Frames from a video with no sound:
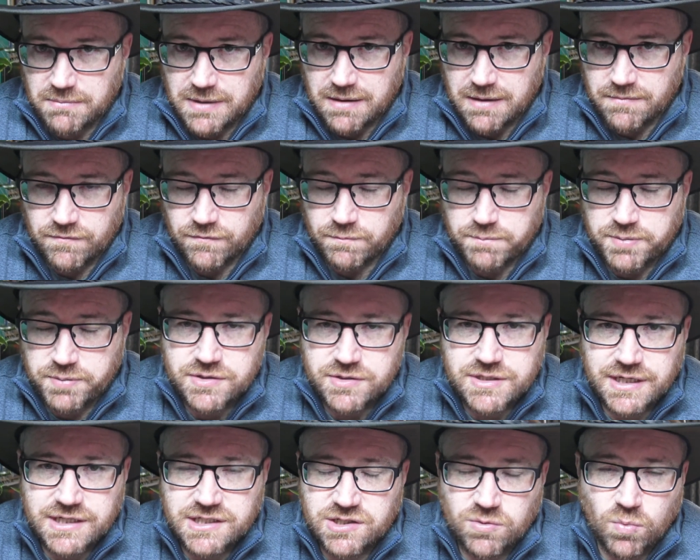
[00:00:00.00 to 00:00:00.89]

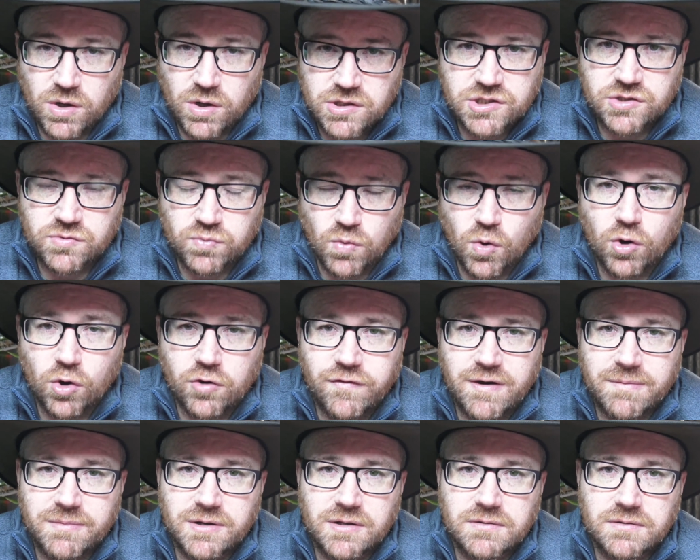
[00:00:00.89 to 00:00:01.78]
Putin is a wanted war
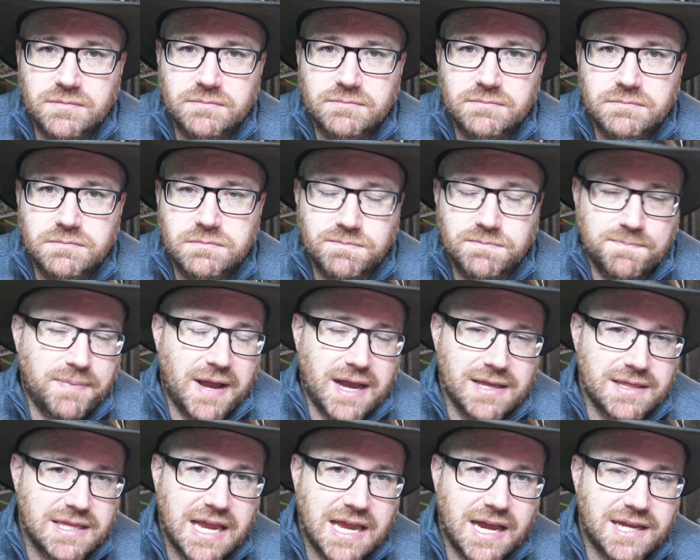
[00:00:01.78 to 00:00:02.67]
criminal by
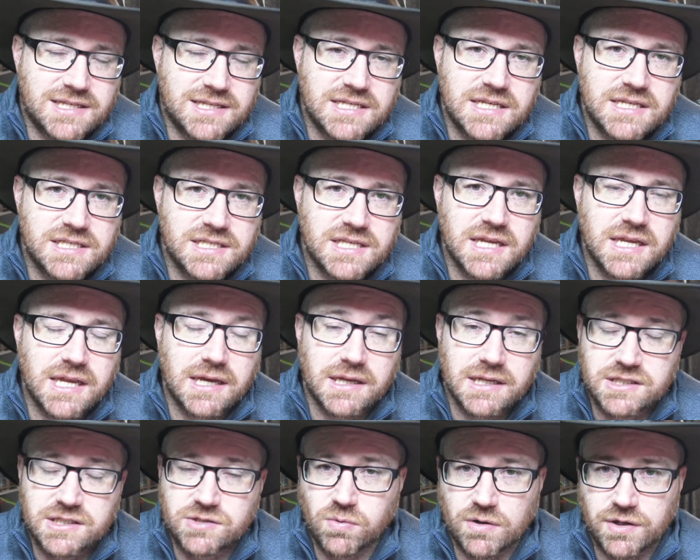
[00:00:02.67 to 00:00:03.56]
the ICC, and
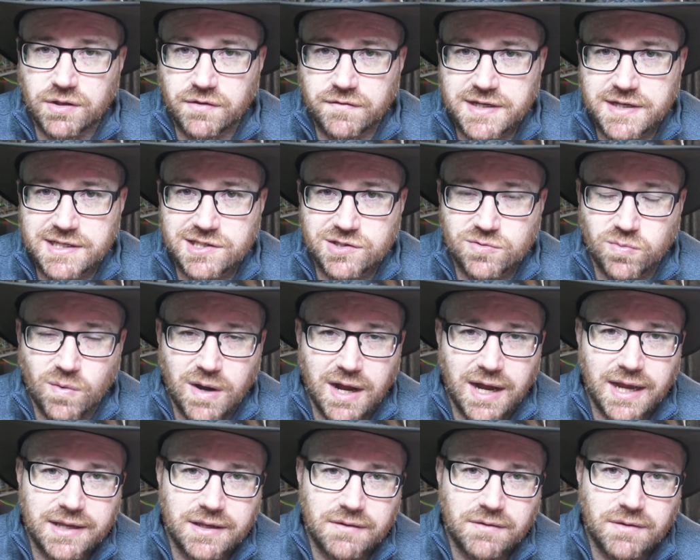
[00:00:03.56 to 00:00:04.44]
it's one of the reasons
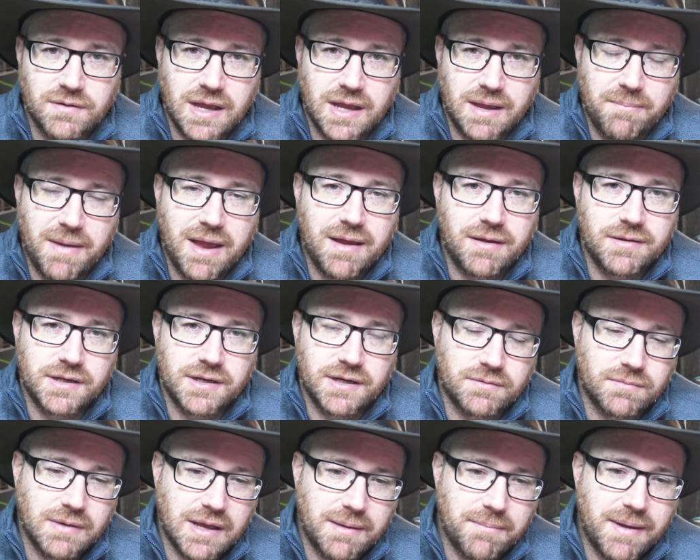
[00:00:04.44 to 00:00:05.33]
why
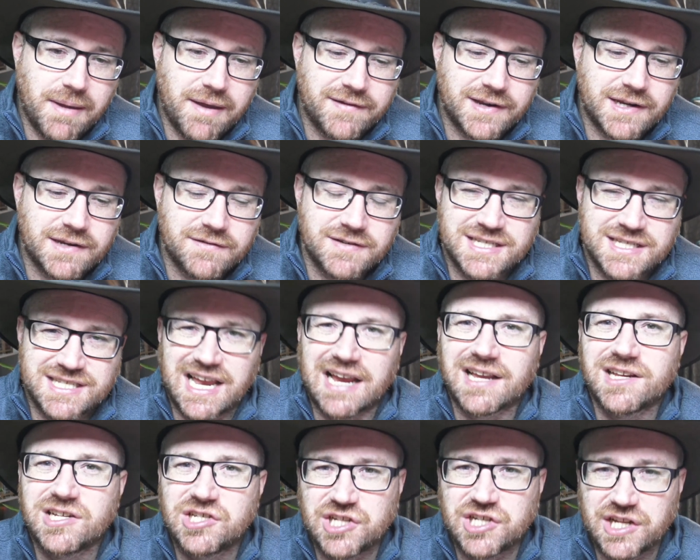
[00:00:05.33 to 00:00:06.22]
America is
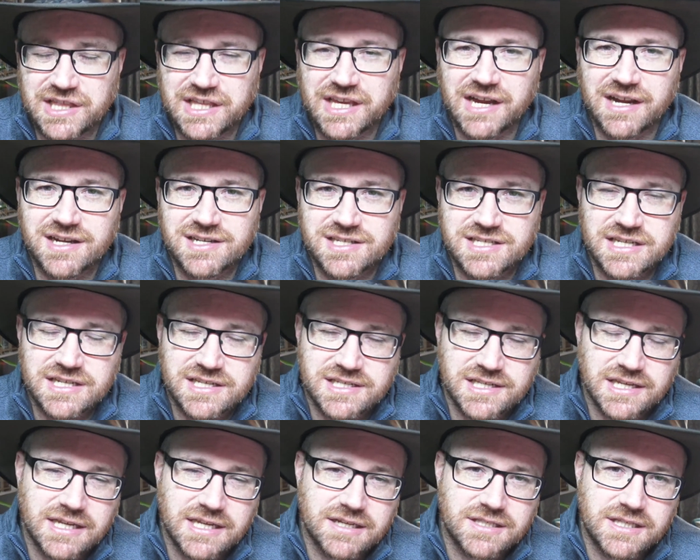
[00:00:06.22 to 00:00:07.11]
sanctioning the
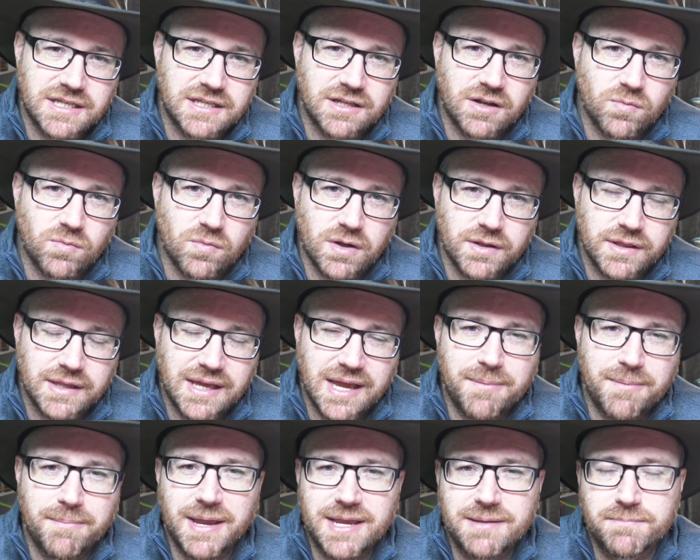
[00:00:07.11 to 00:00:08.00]
ICC, because they don't want their
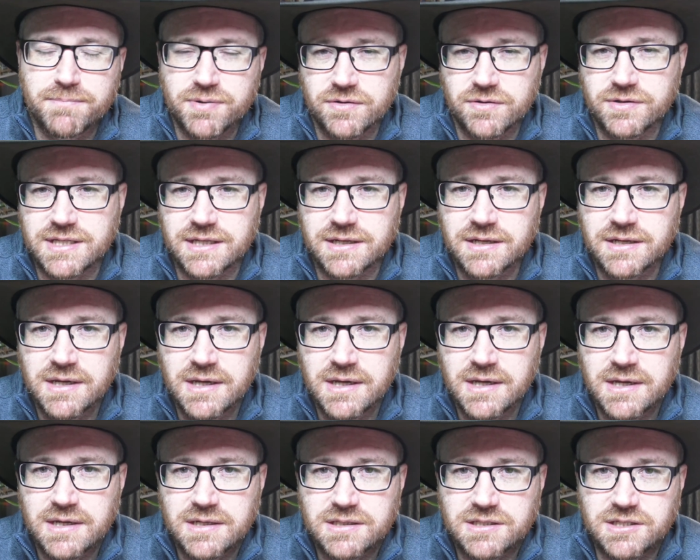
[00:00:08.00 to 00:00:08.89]
mate Putin
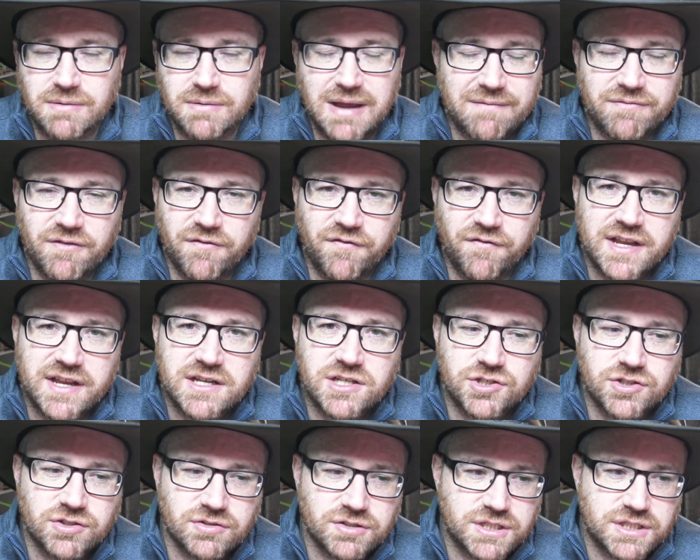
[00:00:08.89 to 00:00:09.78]
to ever face
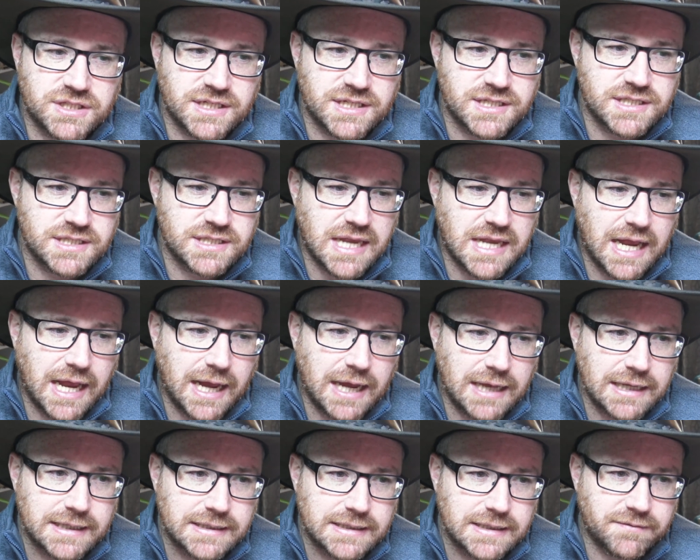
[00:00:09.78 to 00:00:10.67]
justice
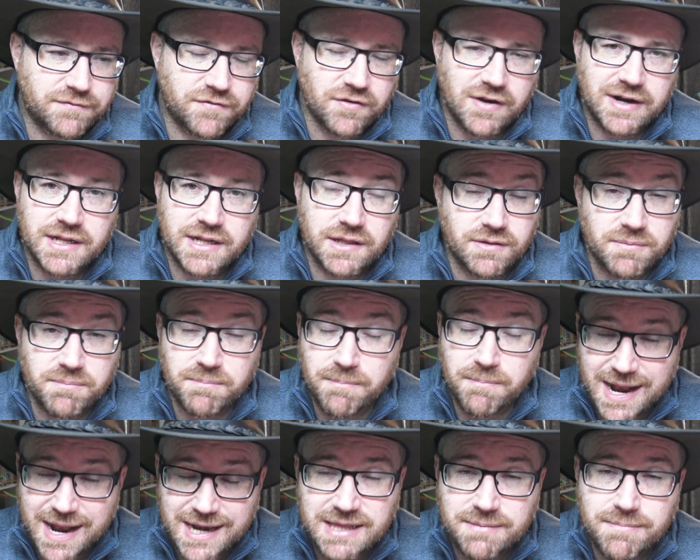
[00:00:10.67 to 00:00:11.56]
for any of the
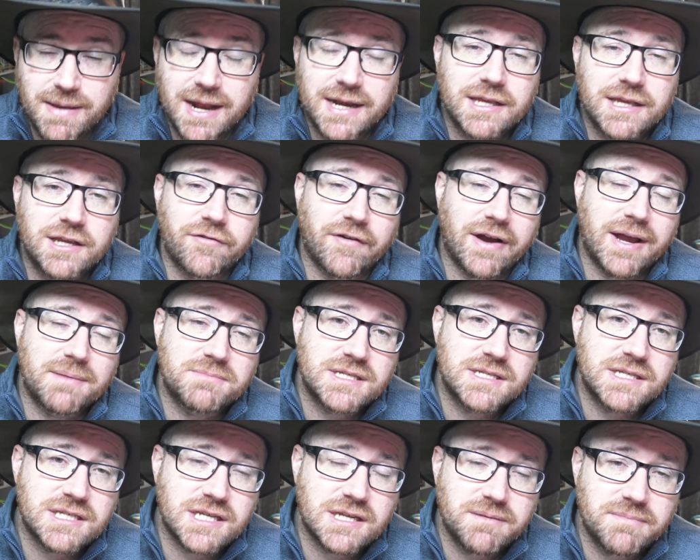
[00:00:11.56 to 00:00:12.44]
many, many crimes
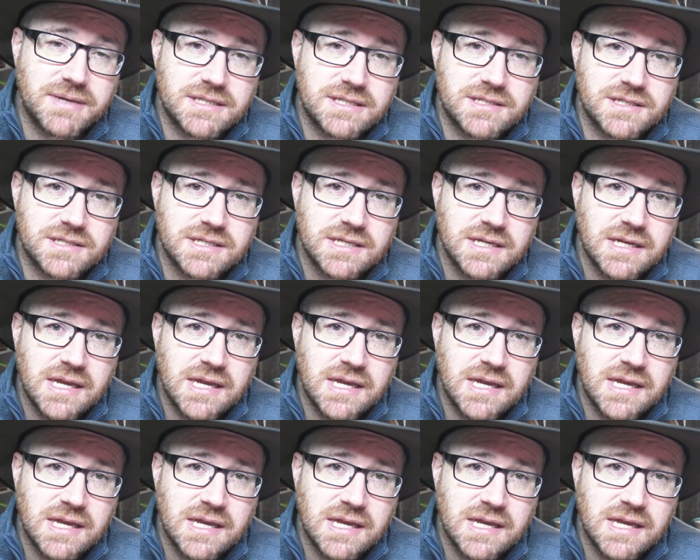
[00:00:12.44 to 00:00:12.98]
he's committed.